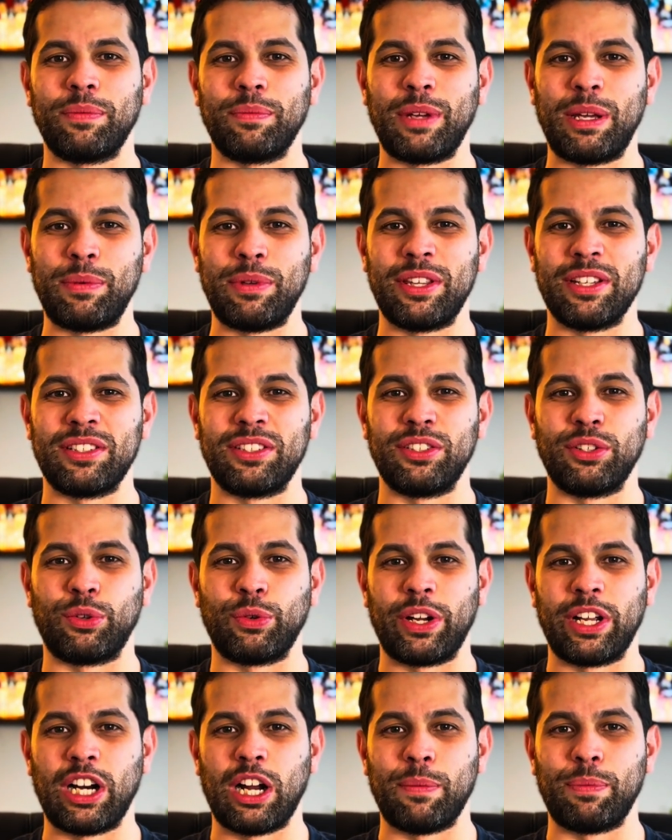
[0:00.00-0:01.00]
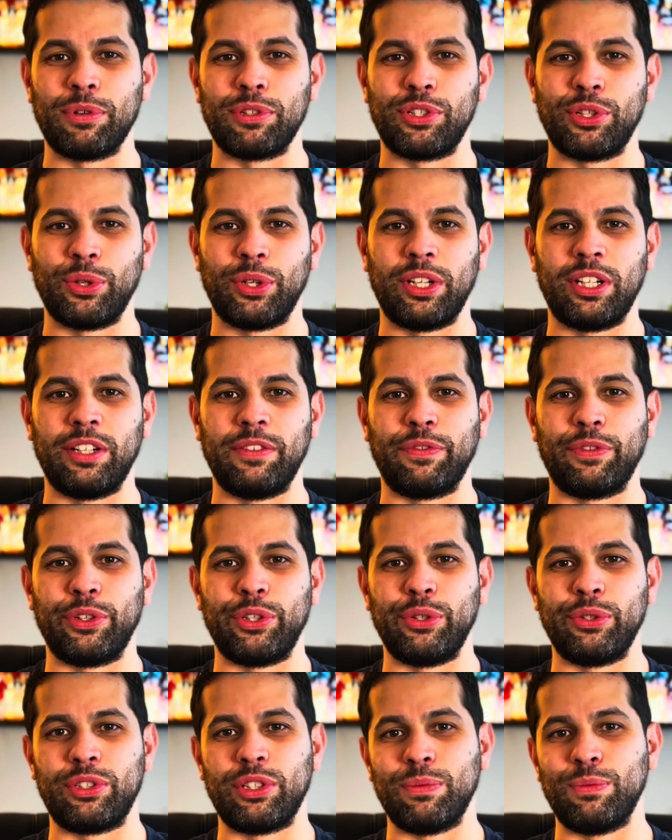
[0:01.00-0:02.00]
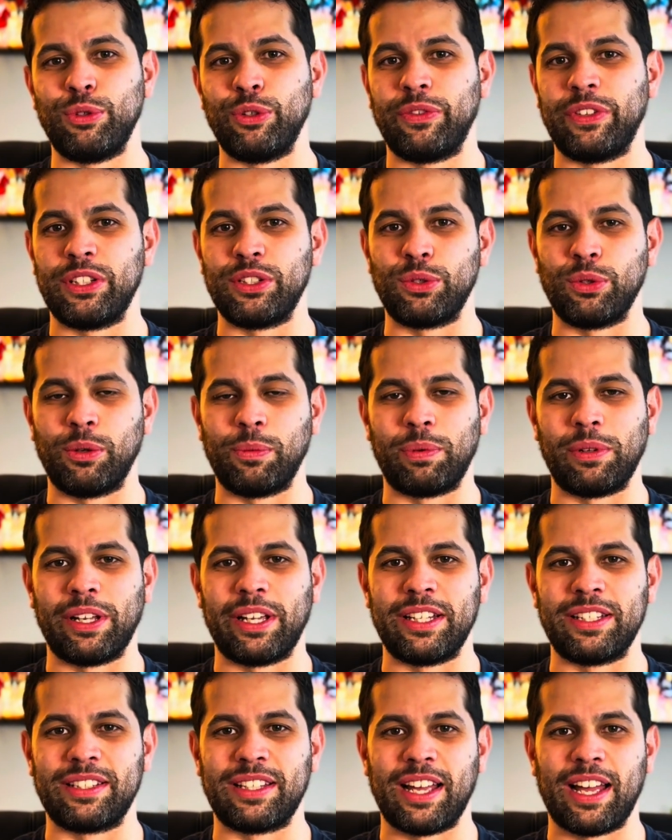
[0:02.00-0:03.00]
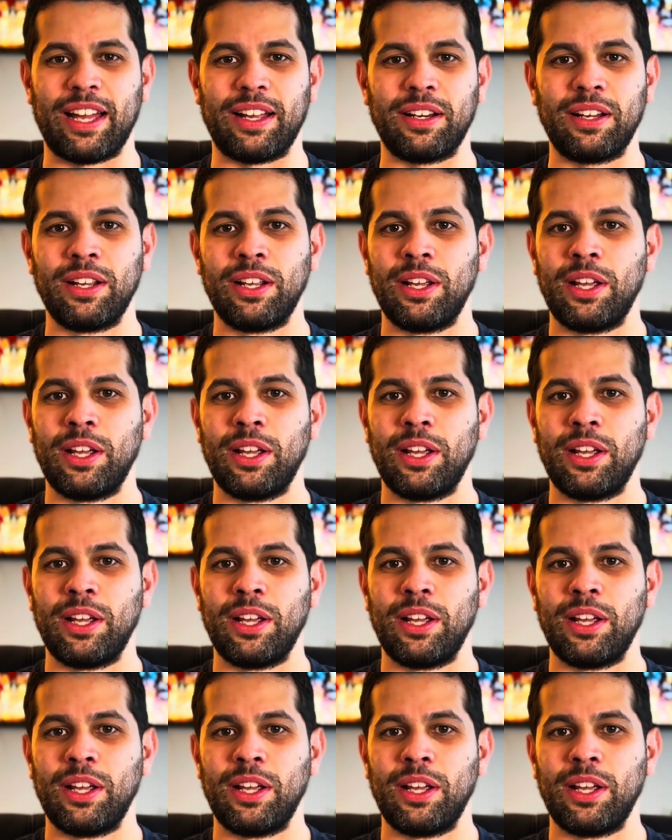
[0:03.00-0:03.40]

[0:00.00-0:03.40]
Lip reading: maybe this is a great opportunity for you to move into a place that